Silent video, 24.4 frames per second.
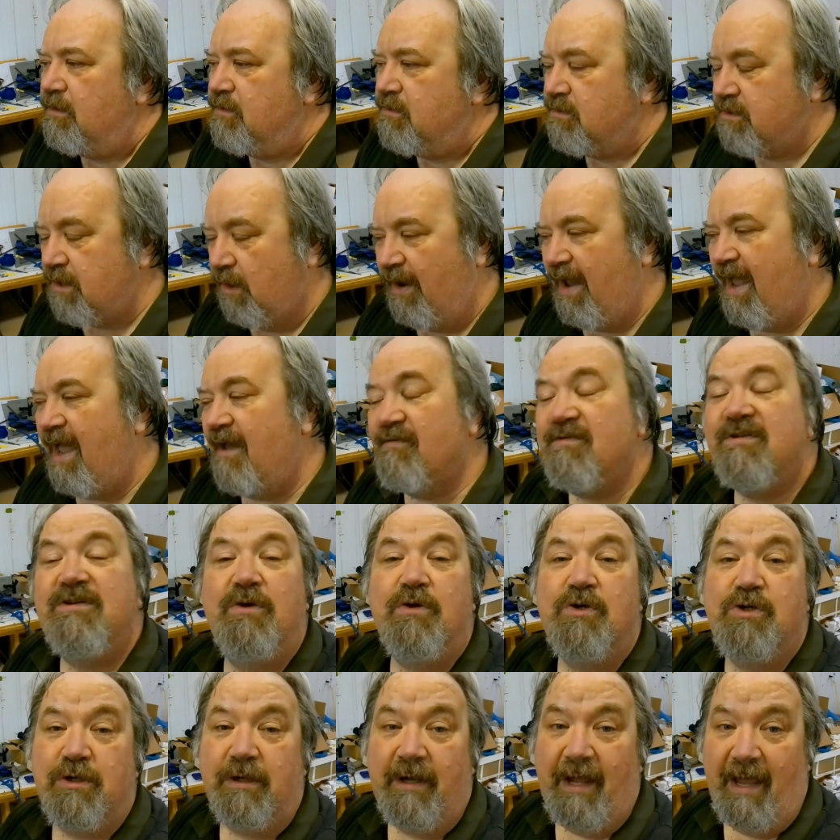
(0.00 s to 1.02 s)
So I have a
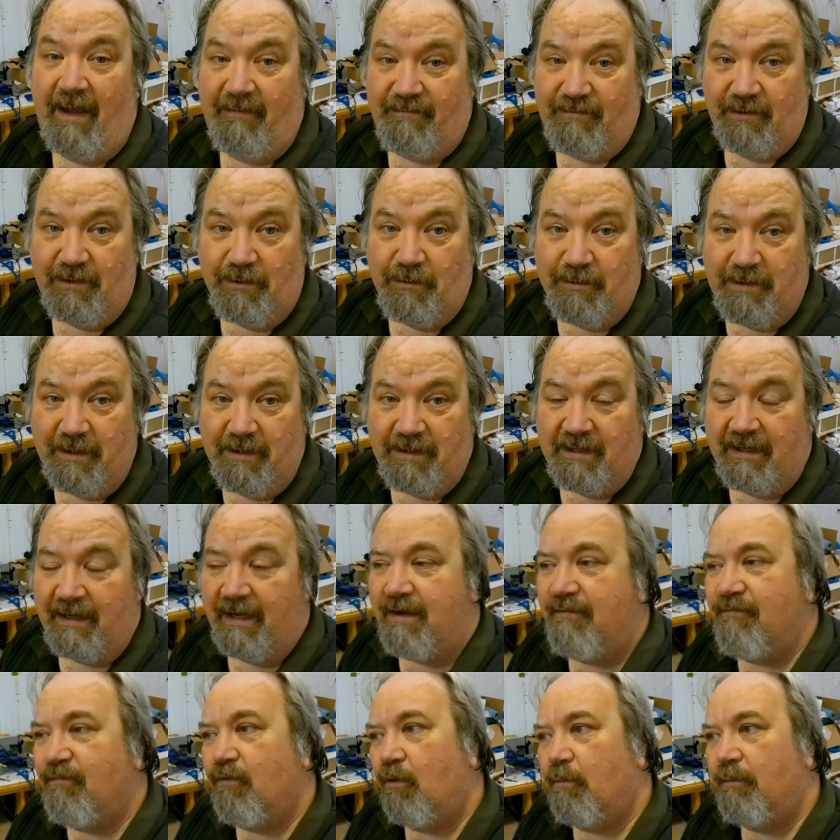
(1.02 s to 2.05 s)
social I have to go to
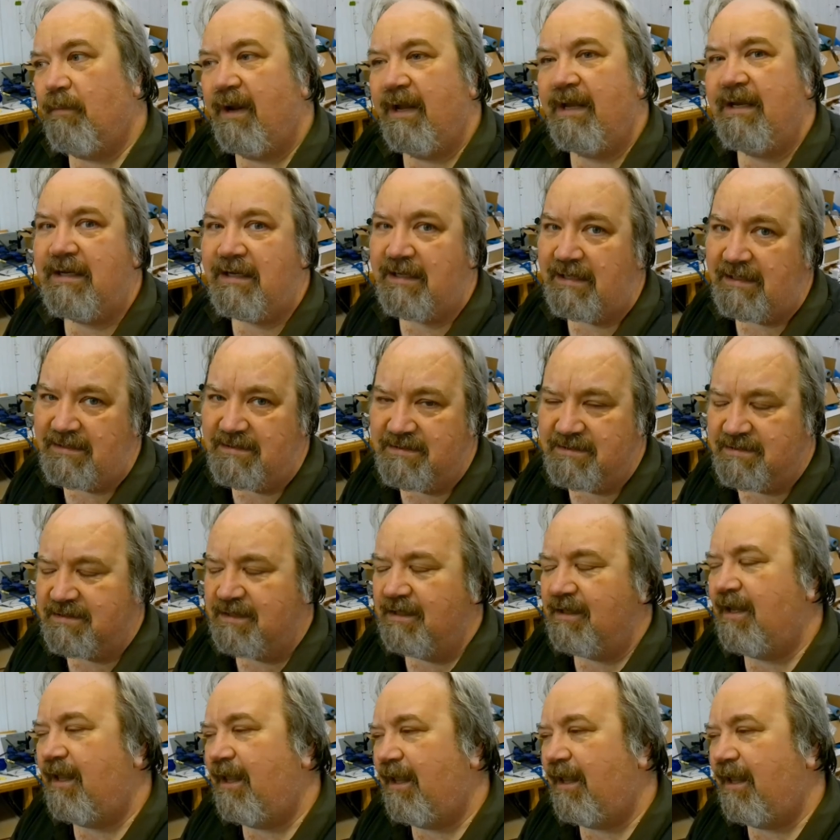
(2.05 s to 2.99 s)
tonight for my niece.